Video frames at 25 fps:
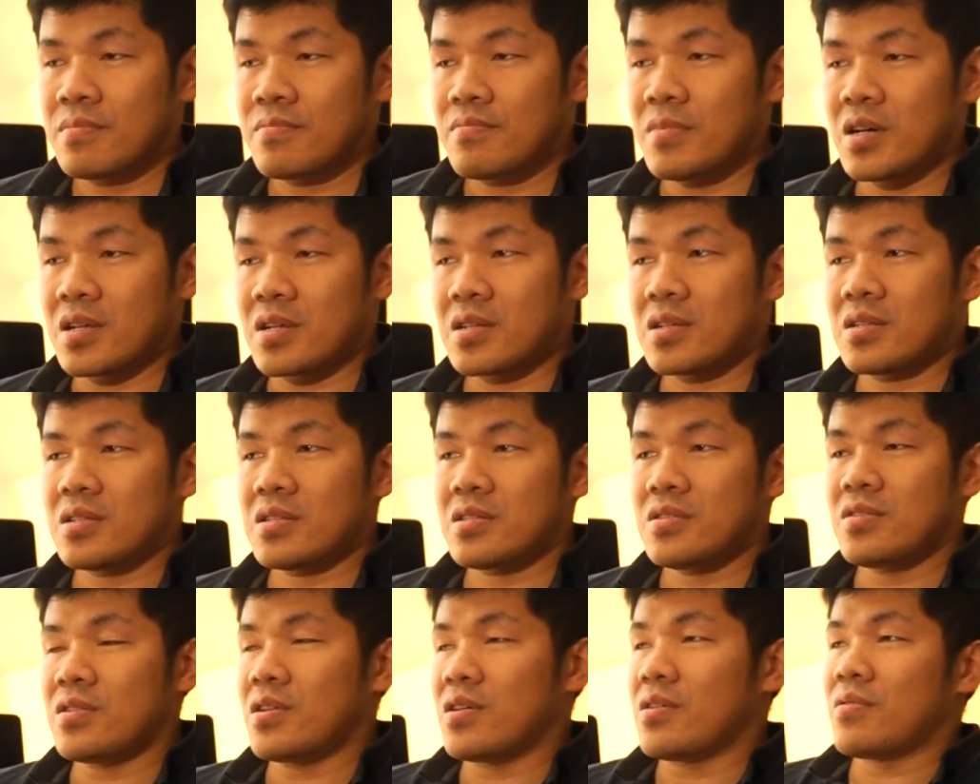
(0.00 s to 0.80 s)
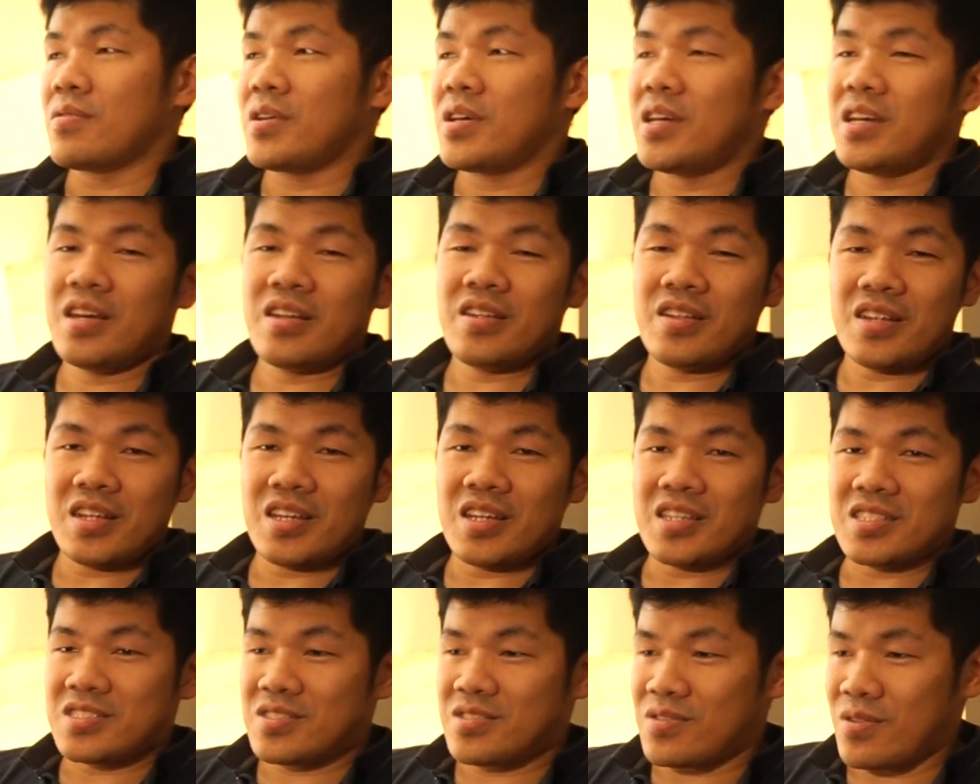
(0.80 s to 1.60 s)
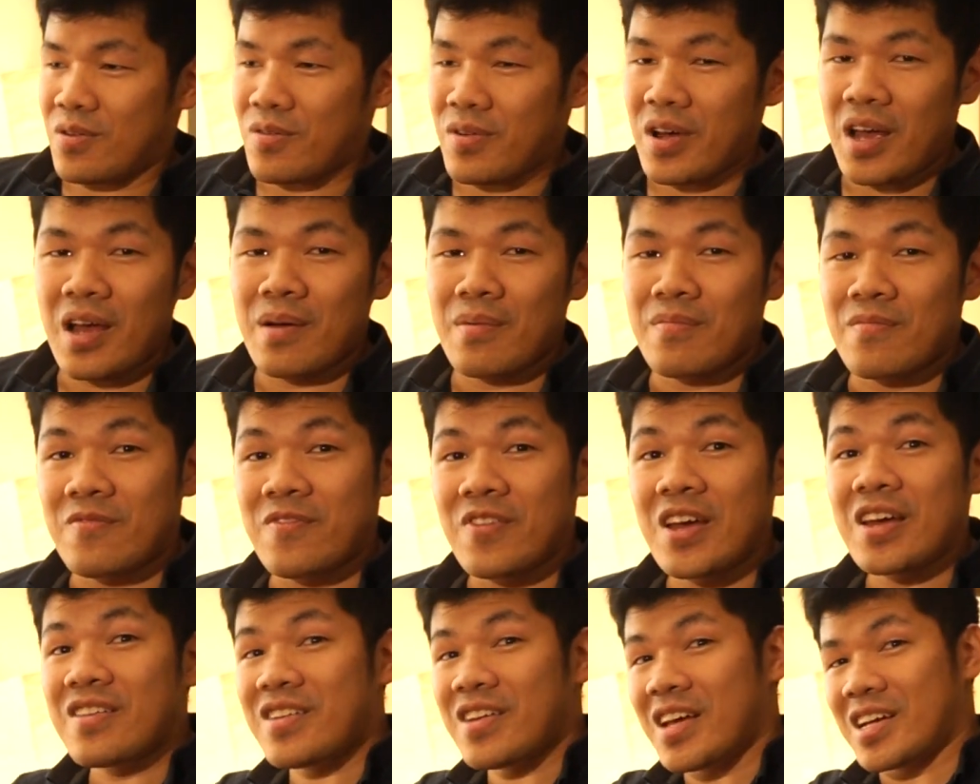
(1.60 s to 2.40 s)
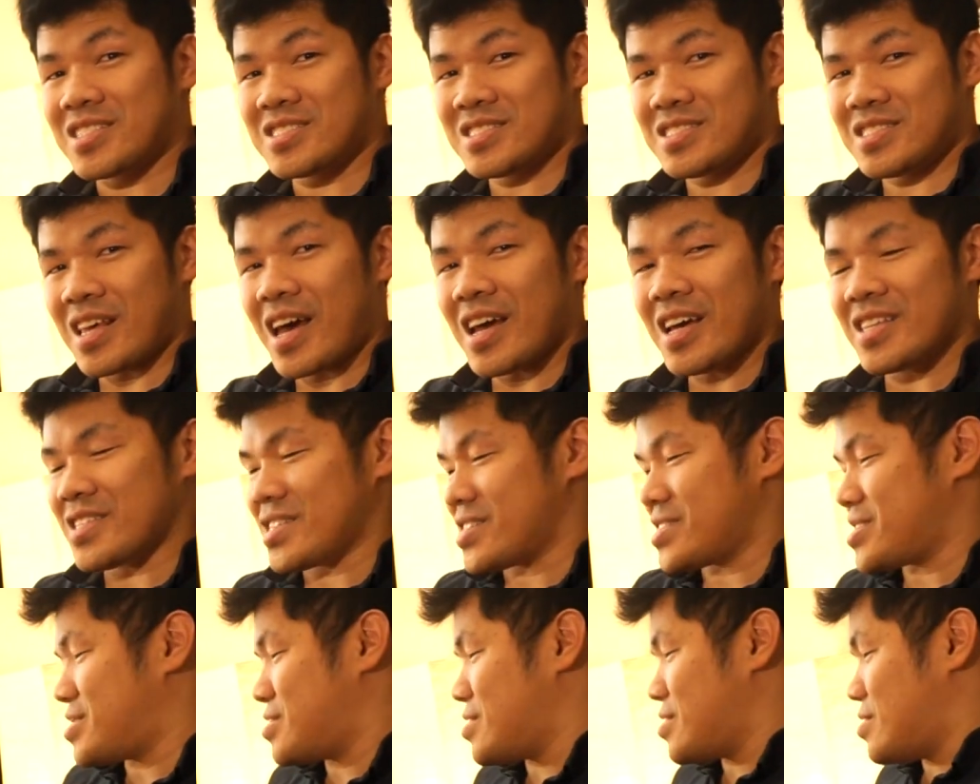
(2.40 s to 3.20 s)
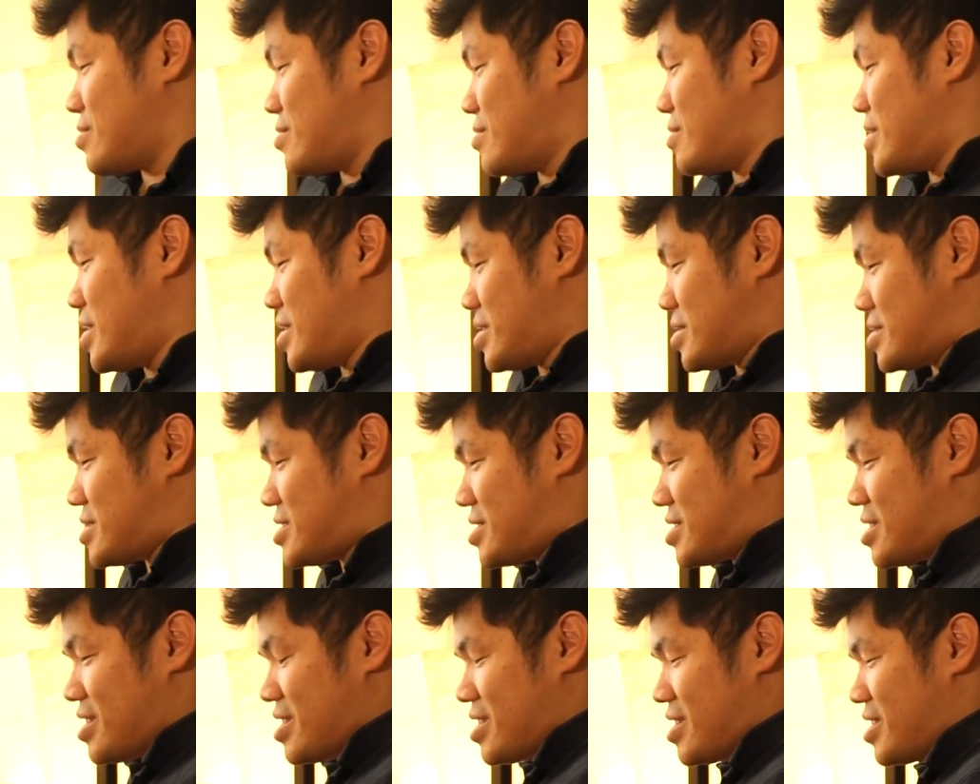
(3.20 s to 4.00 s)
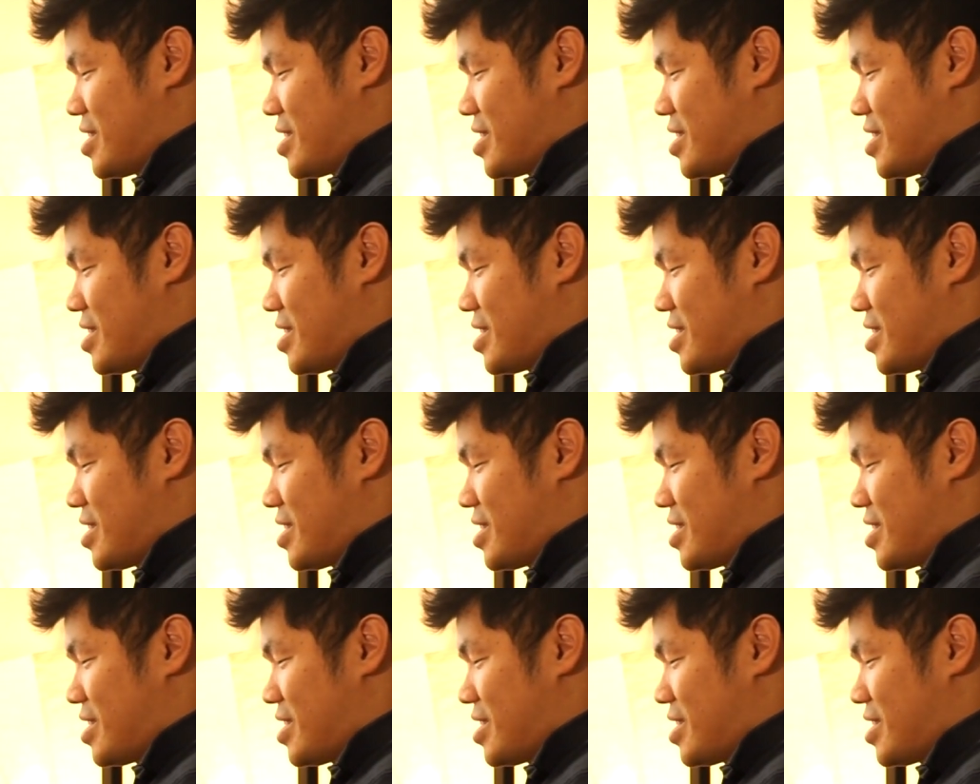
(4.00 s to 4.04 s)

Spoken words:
But here it is, so I'm very excited to do this.